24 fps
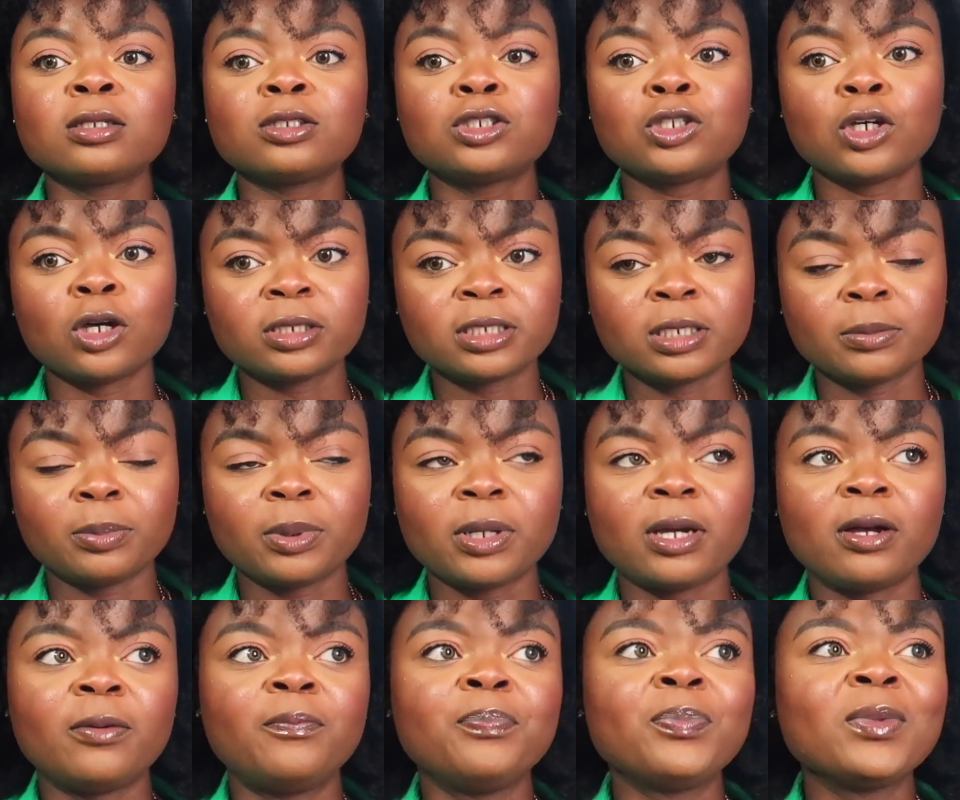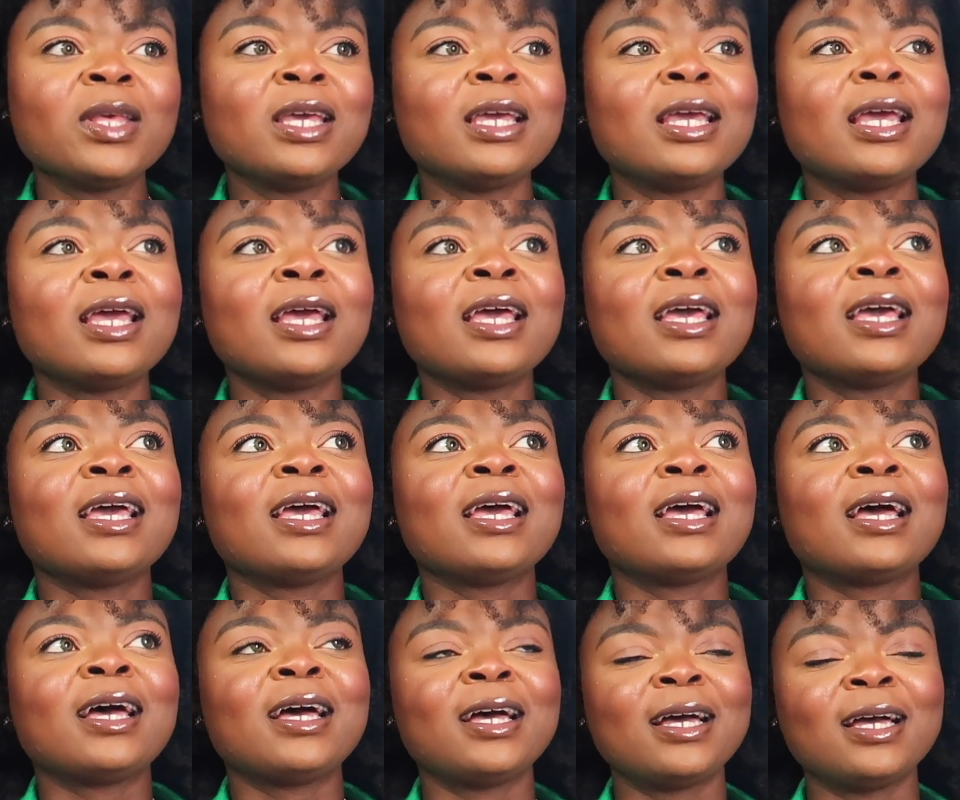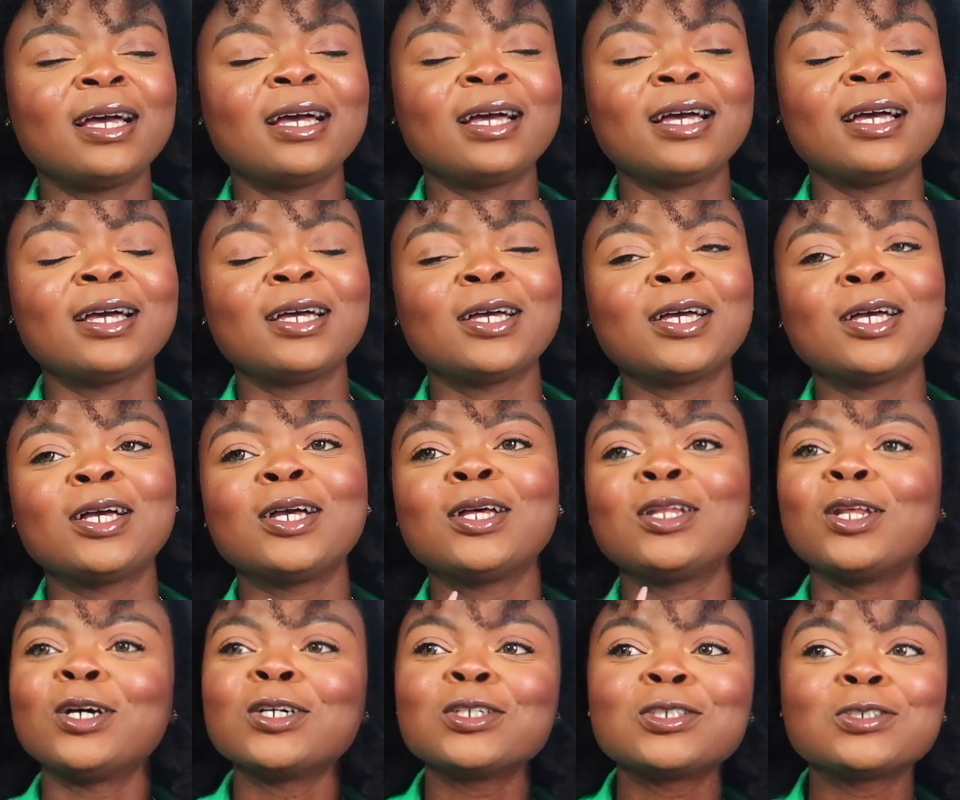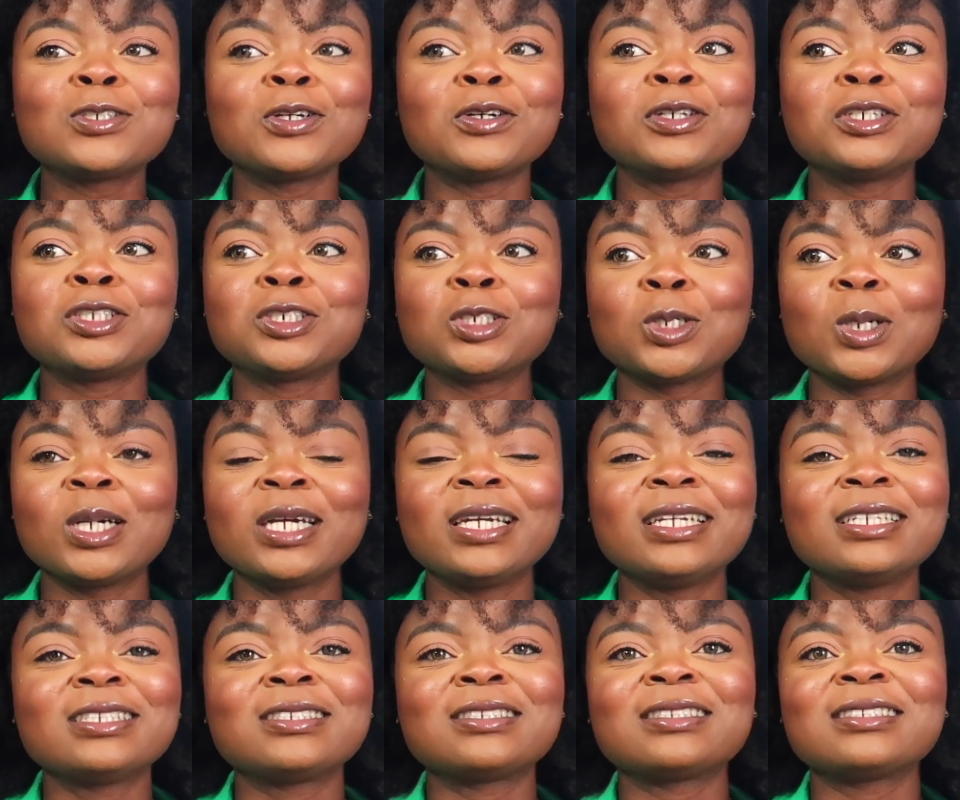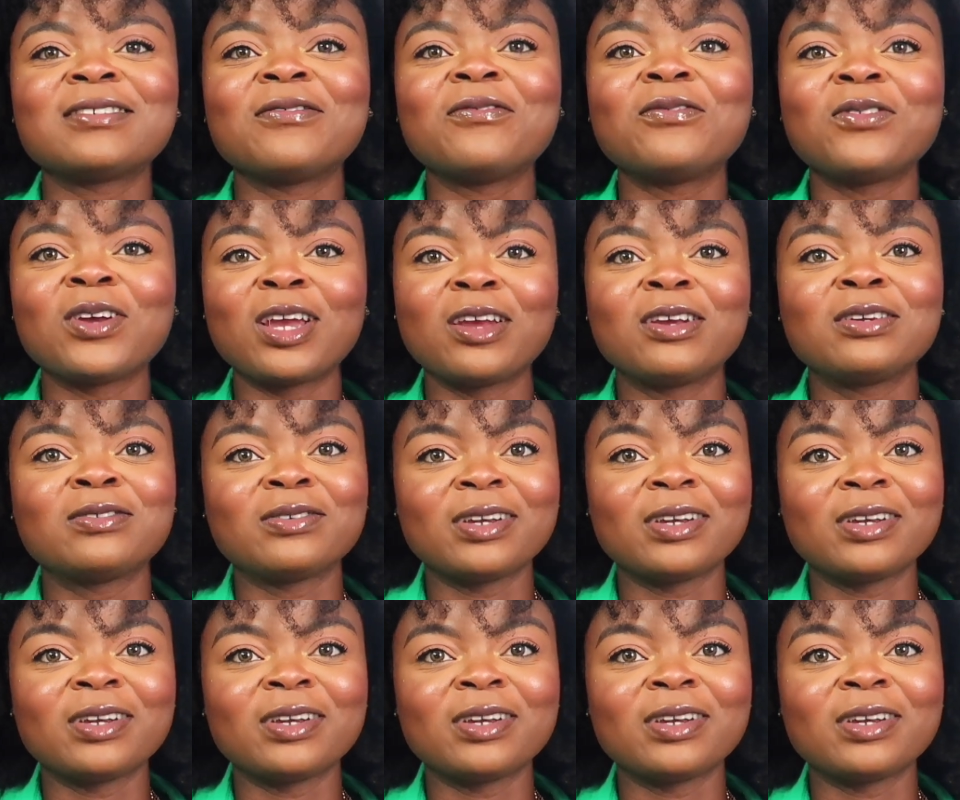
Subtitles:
talked about. Long story short, it's very,